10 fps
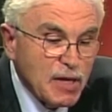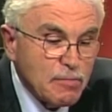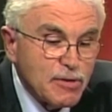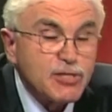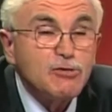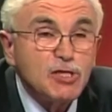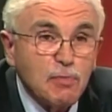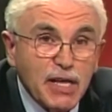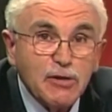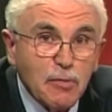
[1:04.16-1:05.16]
people to
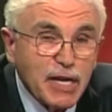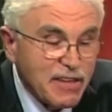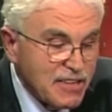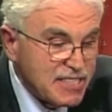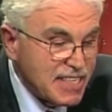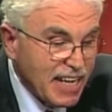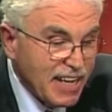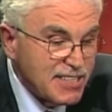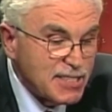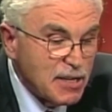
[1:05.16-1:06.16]
spend their money in the
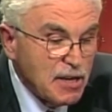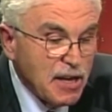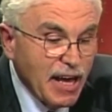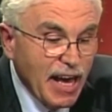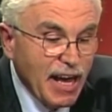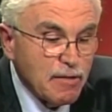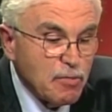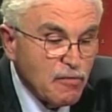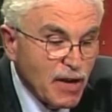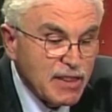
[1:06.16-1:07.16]
States and
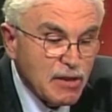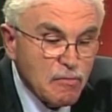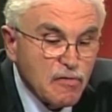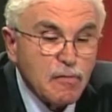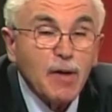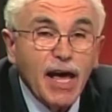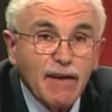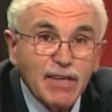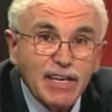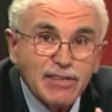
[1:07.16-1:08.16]
prevent them from
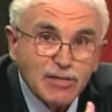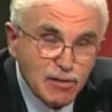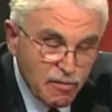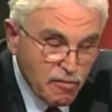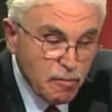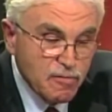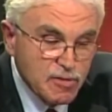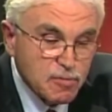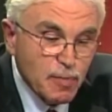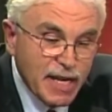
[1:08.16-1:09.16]
having, from
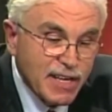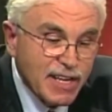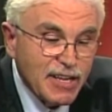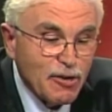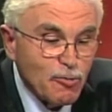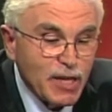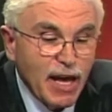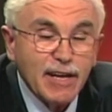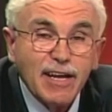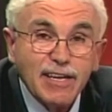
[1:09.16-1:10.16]
spending it here with,
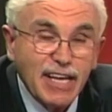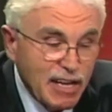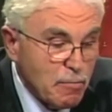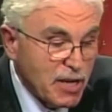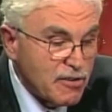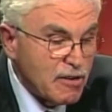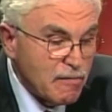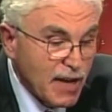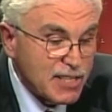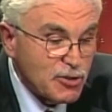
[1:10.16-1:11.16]
and, and getting better
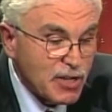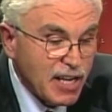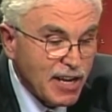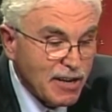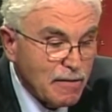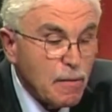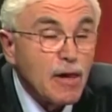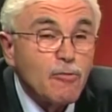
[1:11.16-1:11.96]
and faster care?